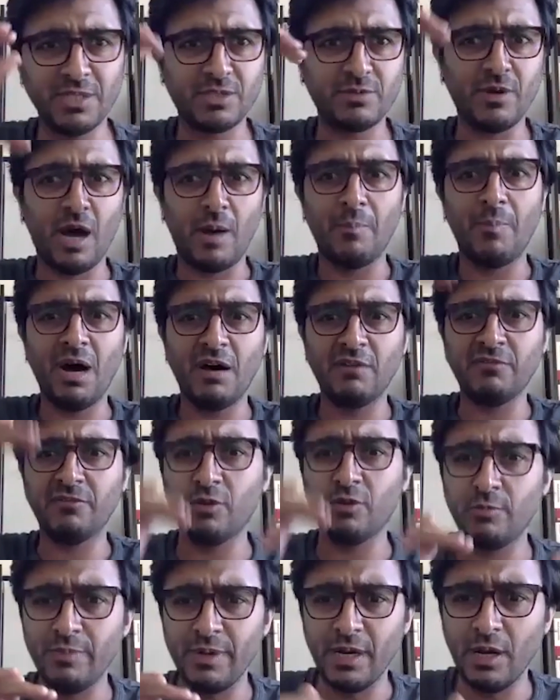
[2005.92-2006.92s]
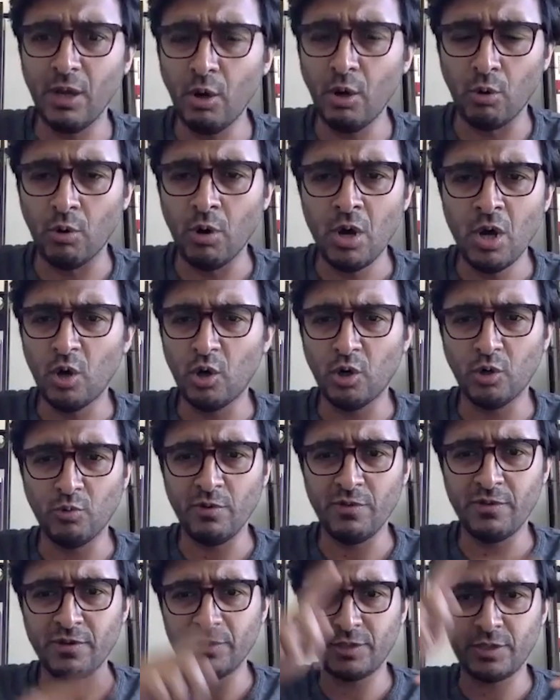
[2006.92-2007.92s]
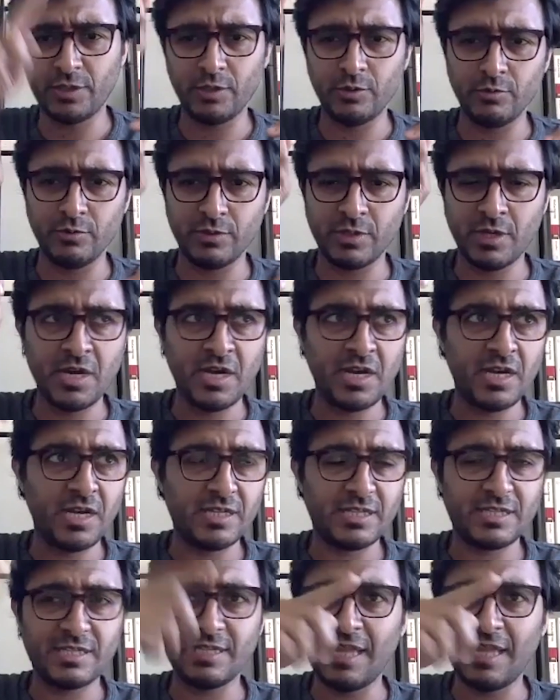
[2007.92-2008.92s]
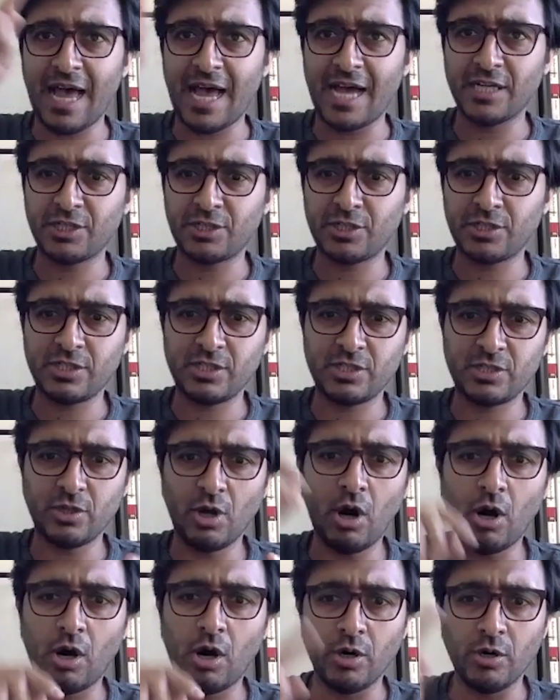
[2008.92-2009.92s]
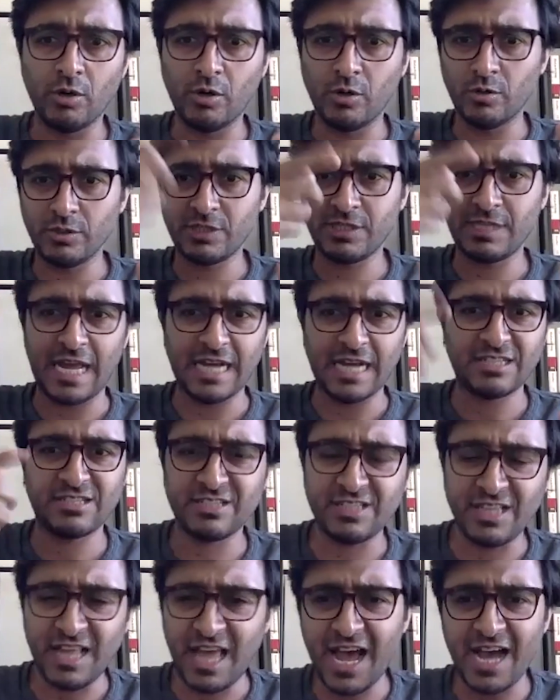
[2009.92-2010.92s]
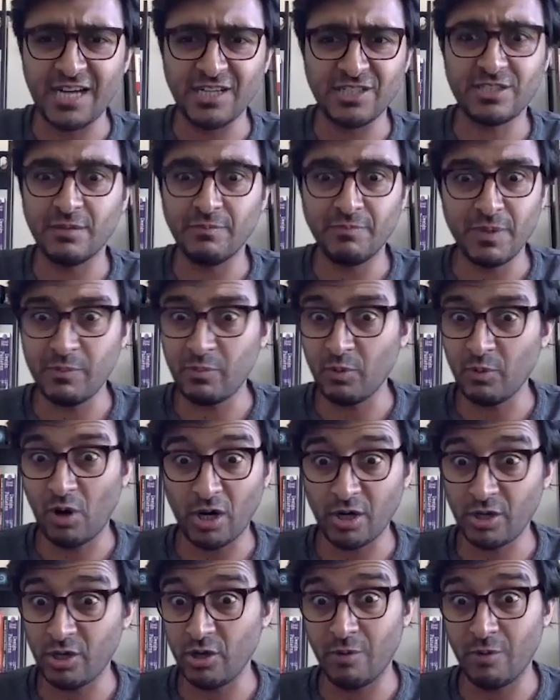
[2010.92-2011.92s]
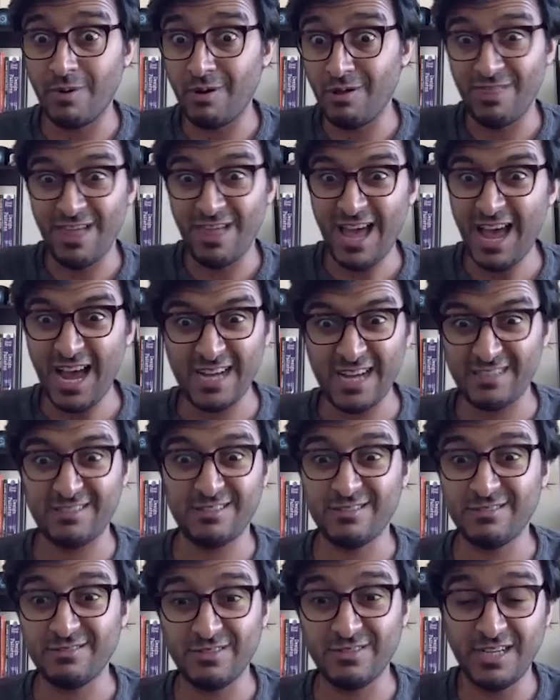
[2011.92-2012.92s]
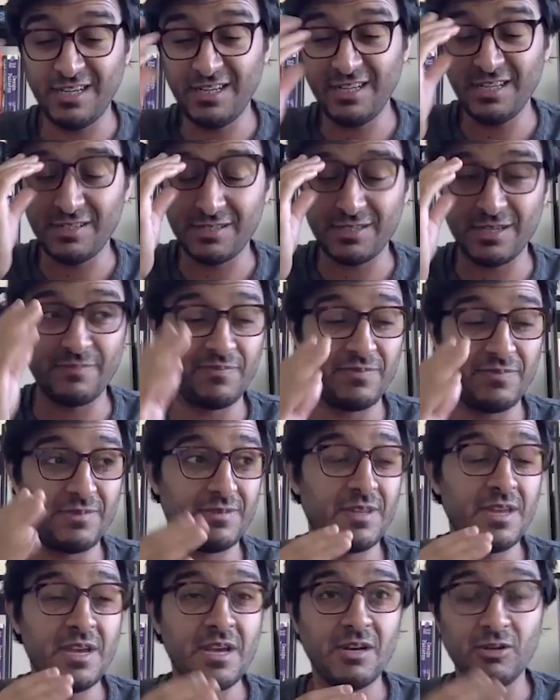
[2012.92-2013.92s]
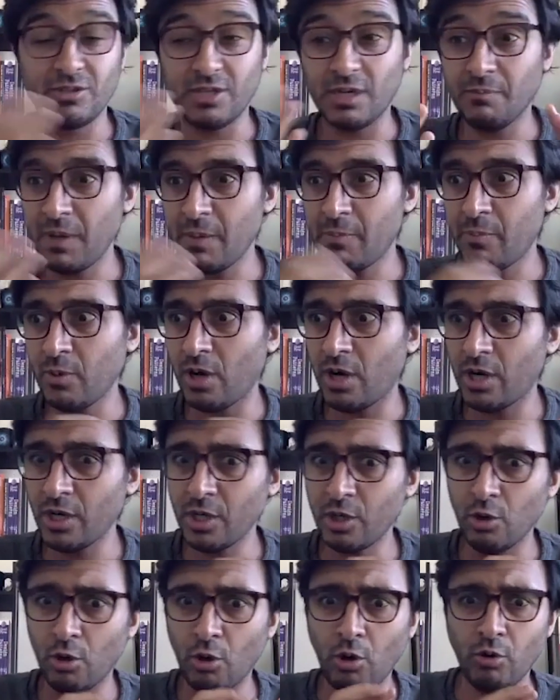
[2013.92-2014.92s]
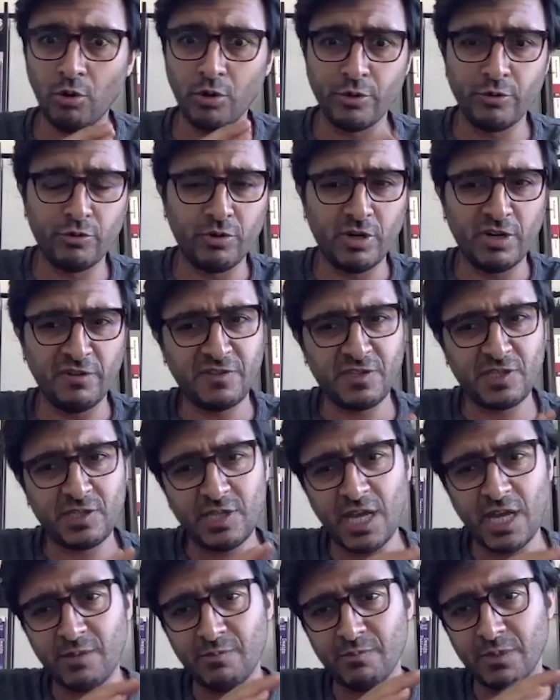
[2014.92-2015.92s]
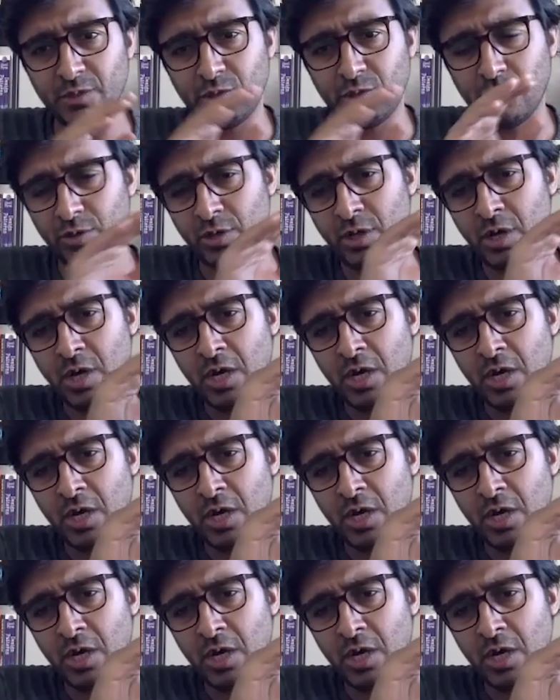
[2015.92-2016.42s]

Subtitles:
above or below, or whether to use slash star or slash slash. Some people argue about that, right? Some people argue, oh, your if statement should